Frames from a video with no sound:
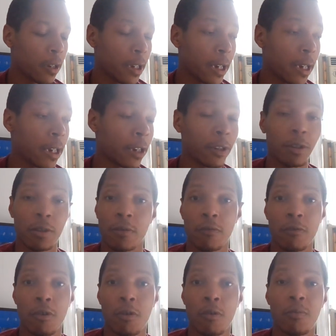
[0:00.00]
You get into
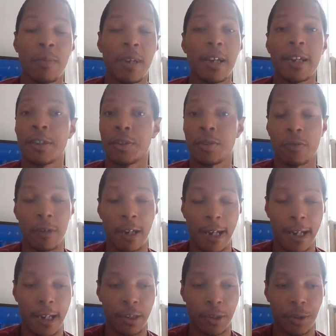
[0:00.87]
the room, it's
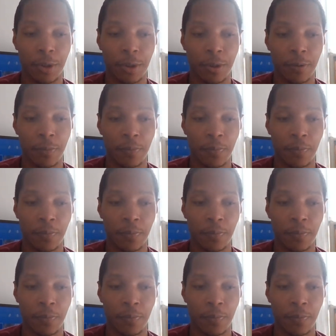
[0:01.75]
trash.